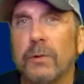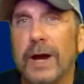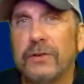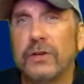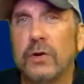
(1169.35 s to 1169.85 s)
We're
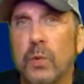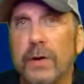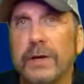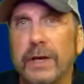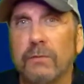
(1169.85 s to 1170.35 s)
actually
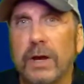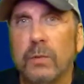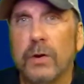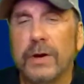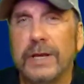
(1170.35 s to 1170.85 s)
querying it
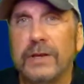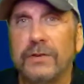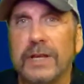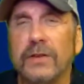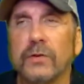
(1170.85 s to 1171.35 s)
right where it
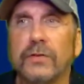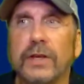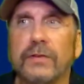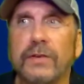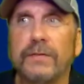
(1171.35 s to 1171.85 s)
is in those
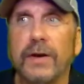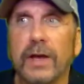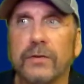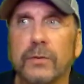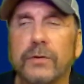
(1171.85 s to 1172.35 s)
CSV
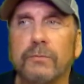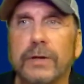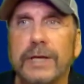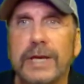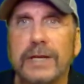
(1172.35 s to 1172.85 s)
files. So it's a
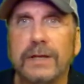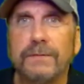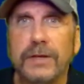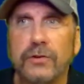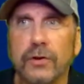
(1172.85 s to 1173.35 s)
really handy
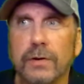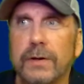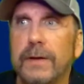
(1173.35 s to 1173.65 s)
feature.